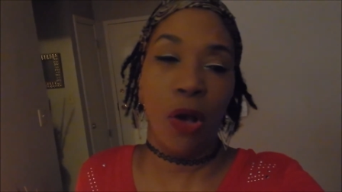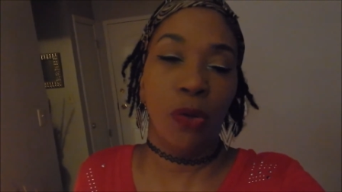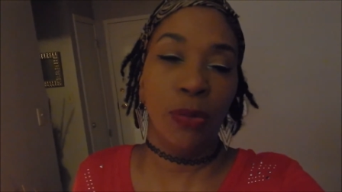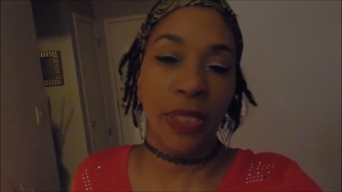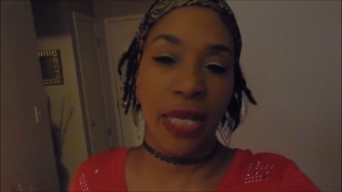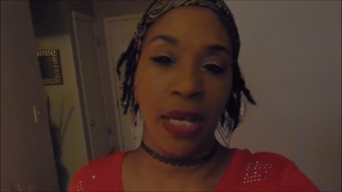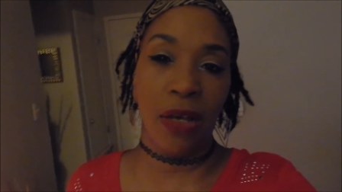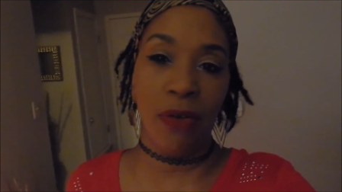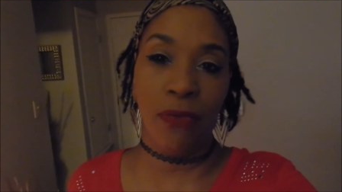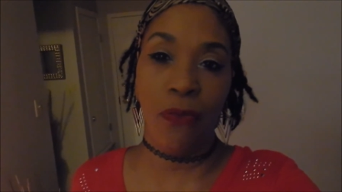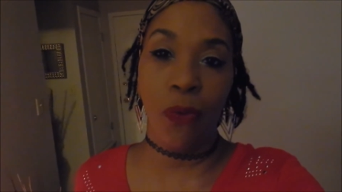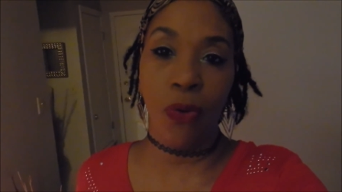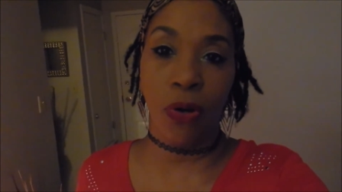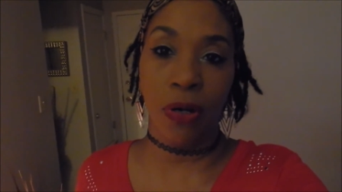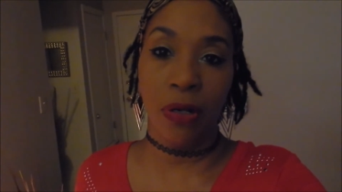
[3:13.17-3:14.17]
hometown
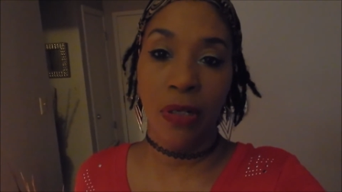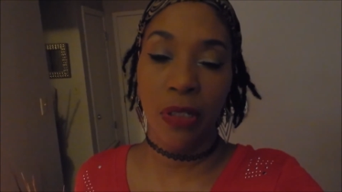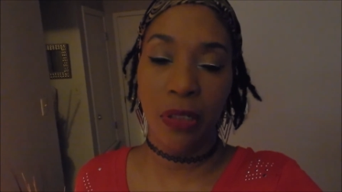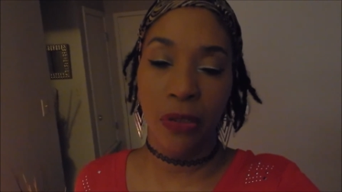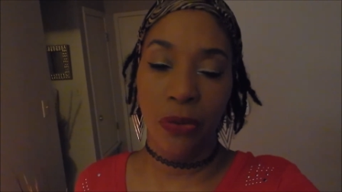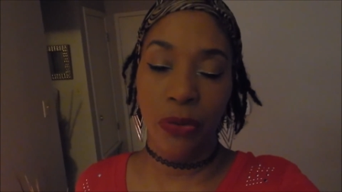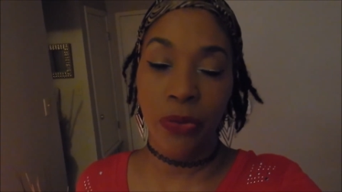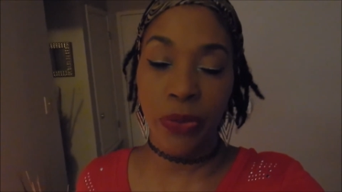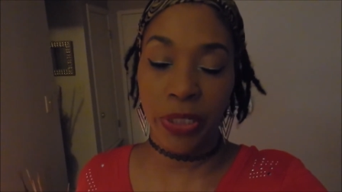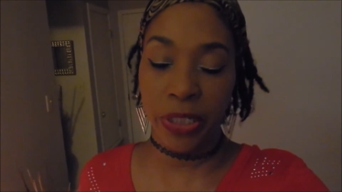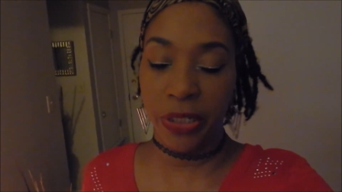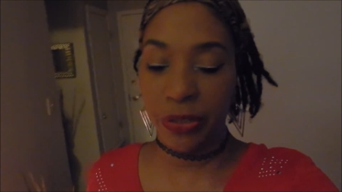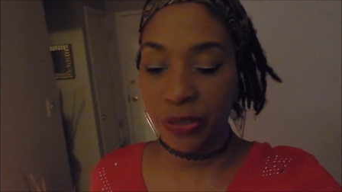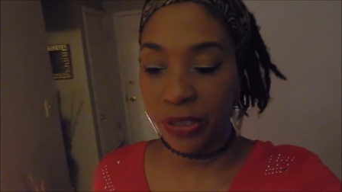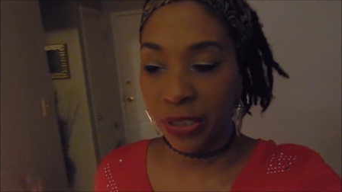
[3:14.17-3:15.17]
for New
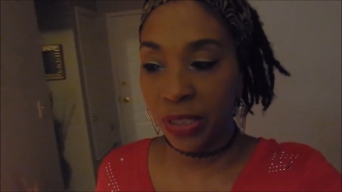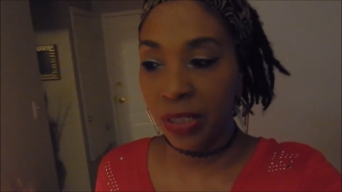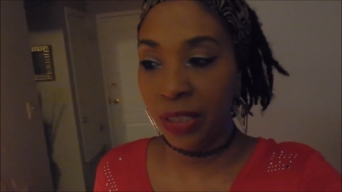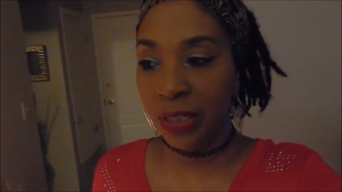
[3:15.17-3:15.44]
Year's